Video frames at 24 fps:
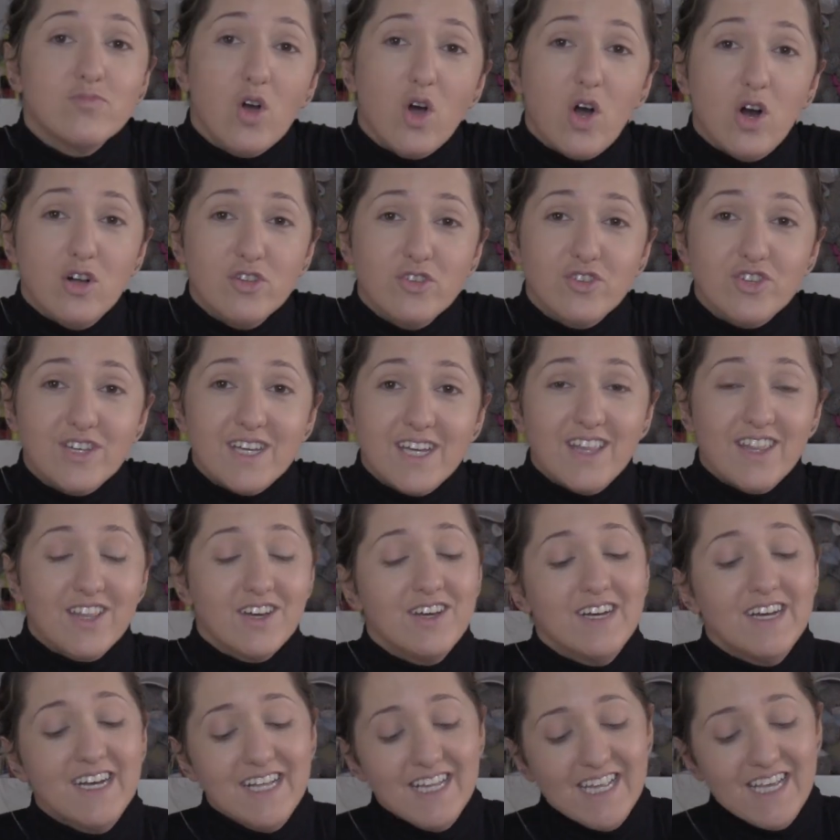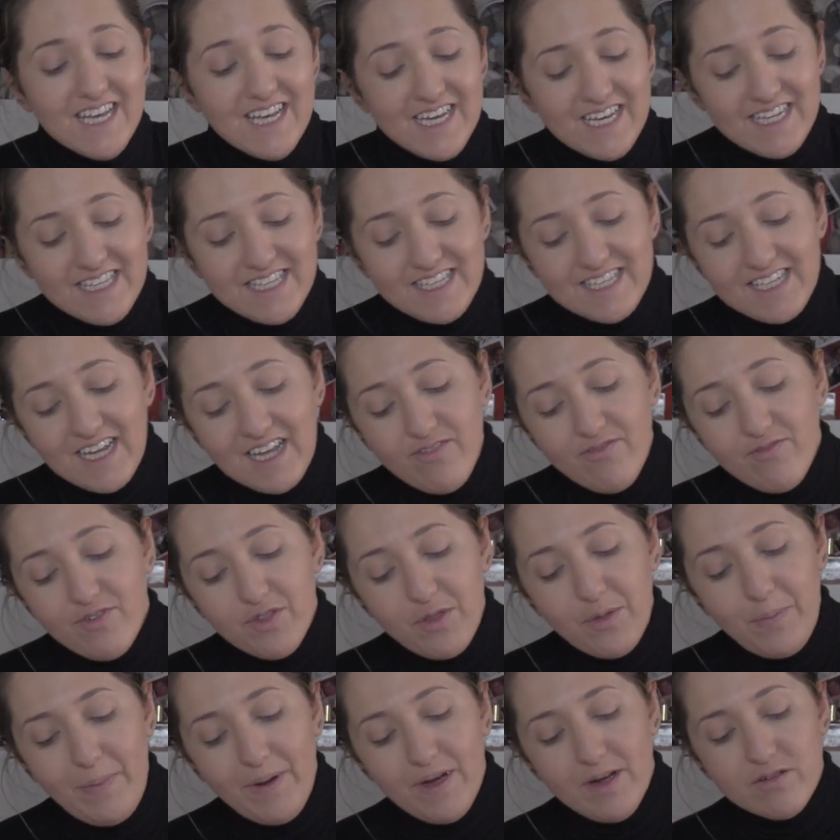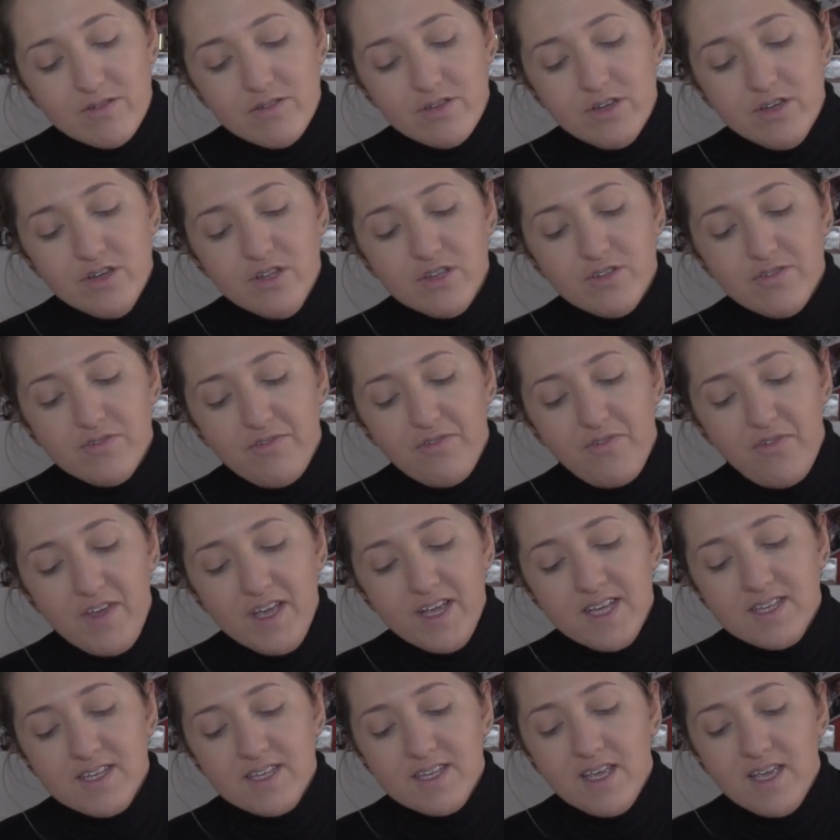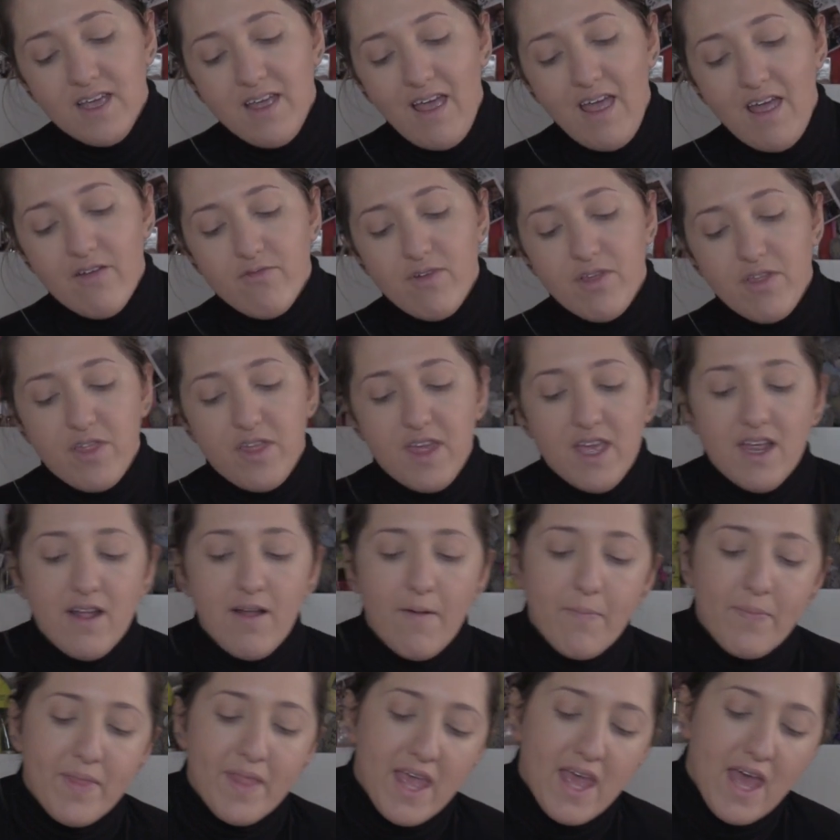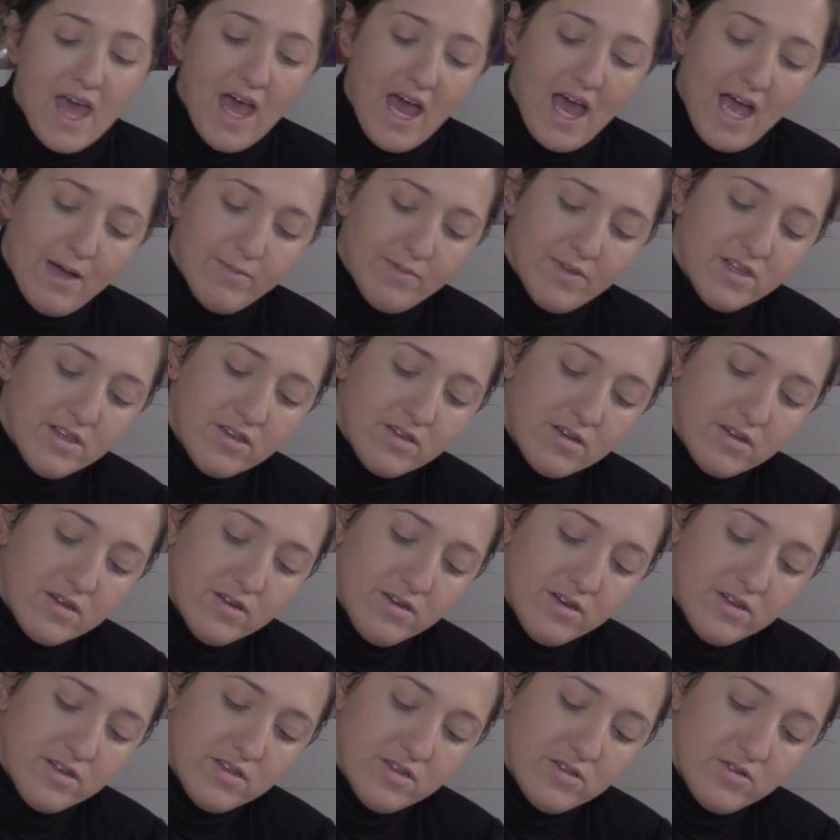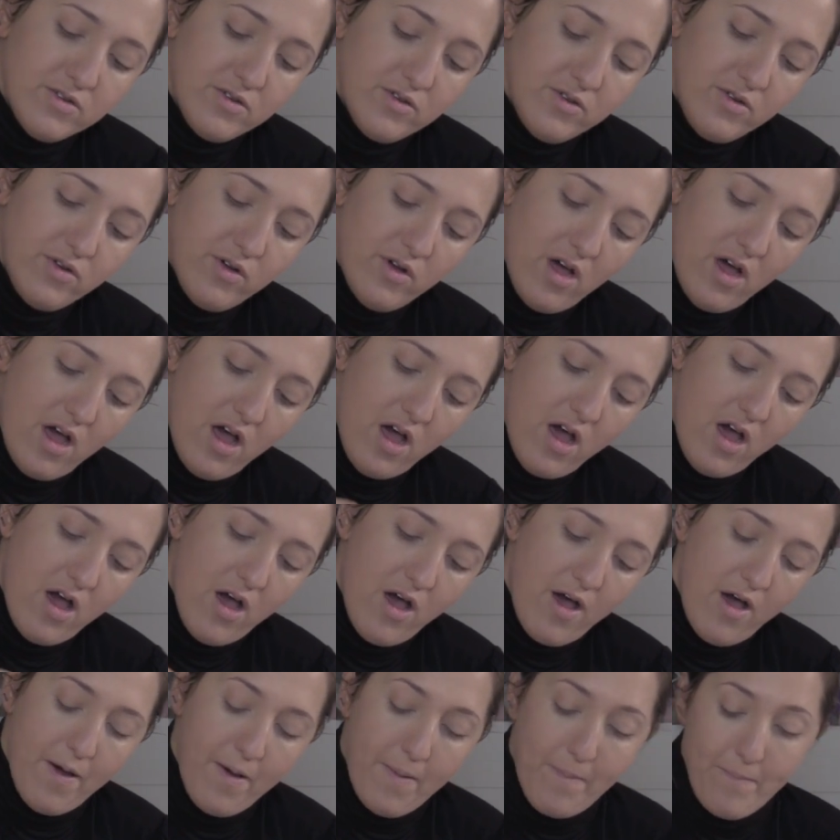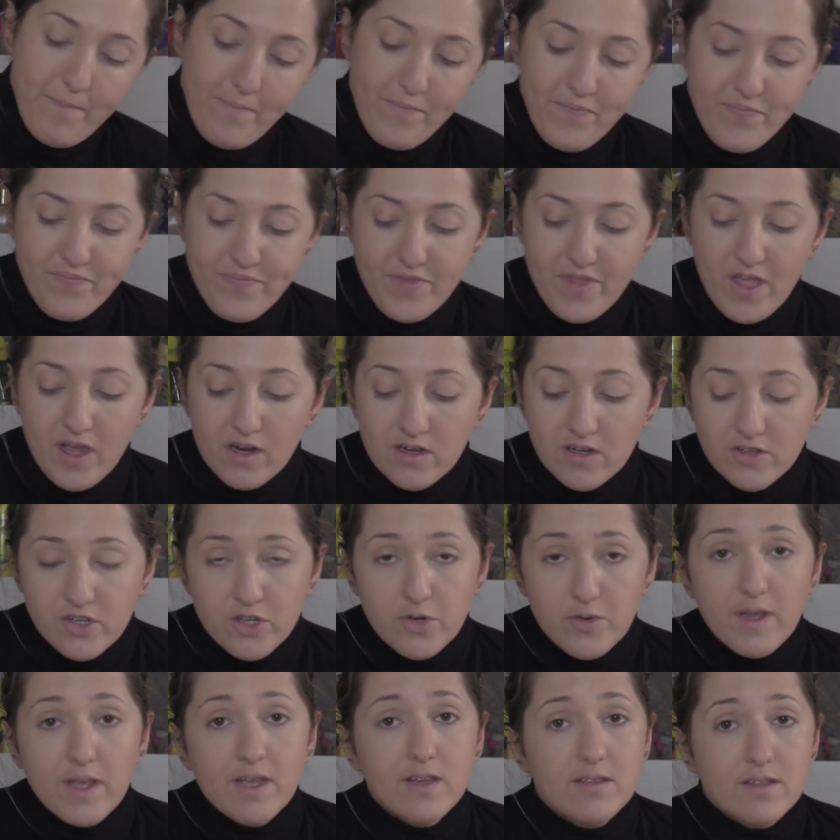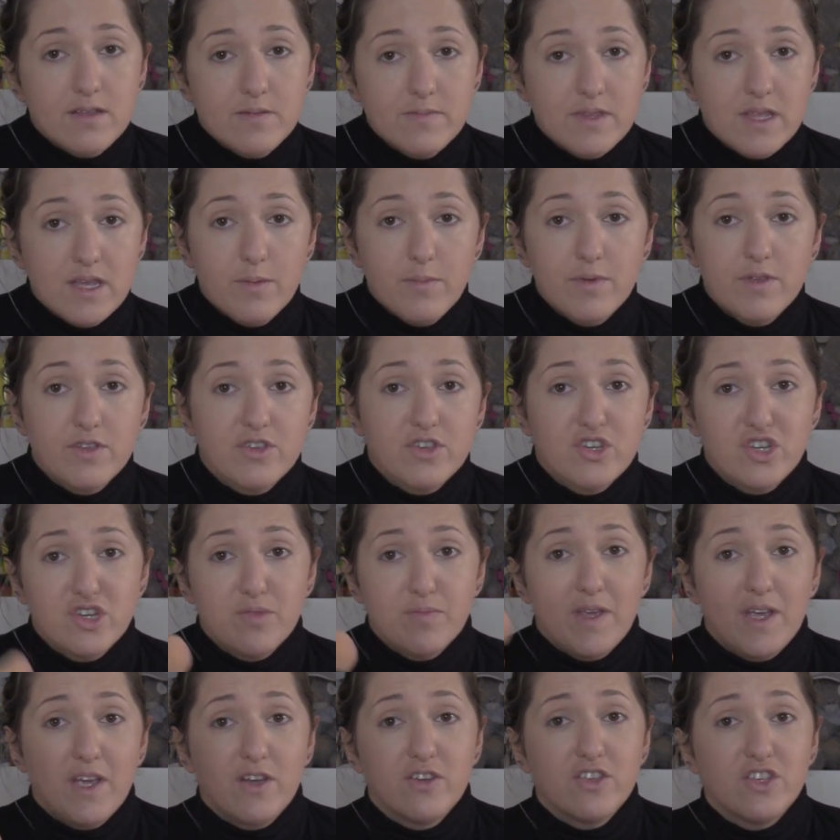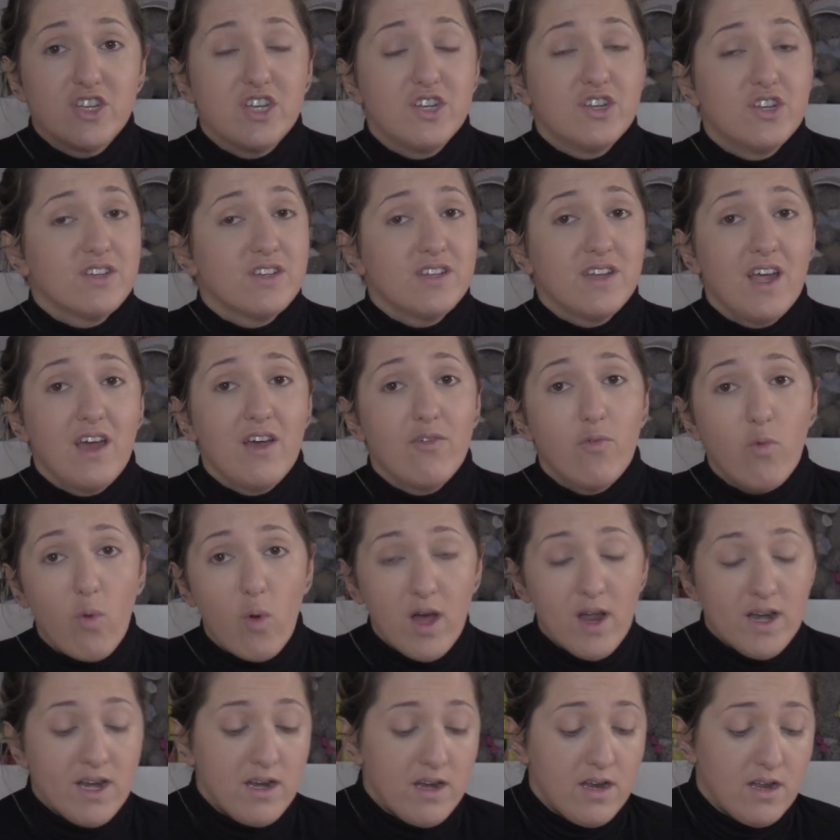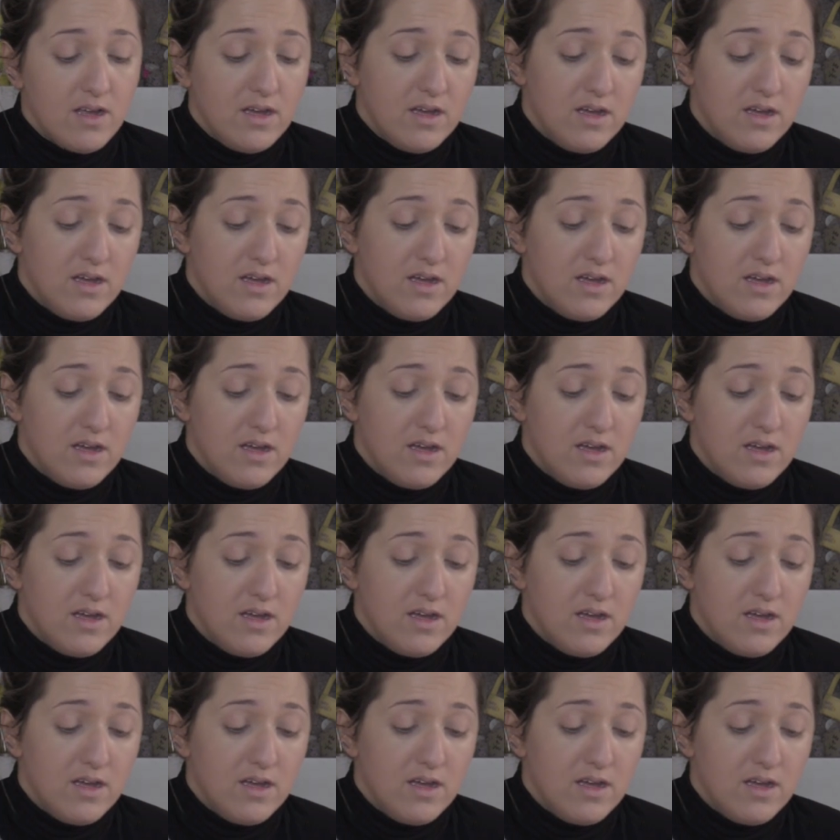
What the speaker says: all together. It's time for the powder to fix everything. I'm not gonna do a contouring or something because she doesn't have one